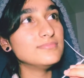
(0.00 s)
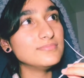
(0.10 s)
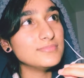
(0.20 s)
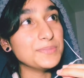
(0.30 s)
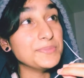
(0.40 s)

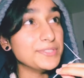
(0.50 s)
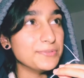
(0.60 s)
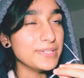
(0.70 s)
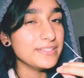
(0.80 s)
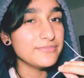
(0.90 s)
I'm still
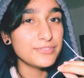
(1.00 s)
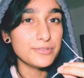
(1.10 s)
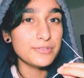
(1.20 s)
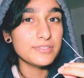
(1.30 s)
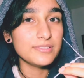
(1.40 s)
waiting
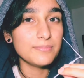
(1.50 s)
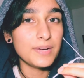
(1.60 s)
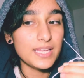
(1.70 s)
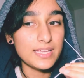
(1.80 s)
for my